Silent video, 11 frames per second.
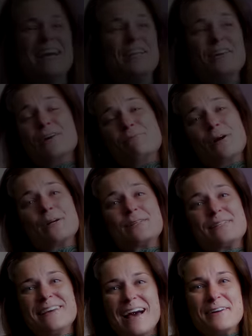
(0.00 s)
and you hear
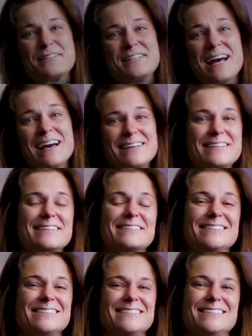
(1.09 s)
birds outside and,
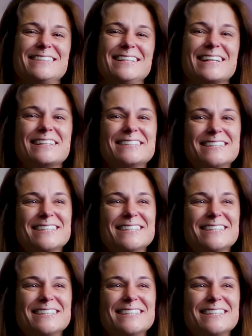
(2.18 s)
you know.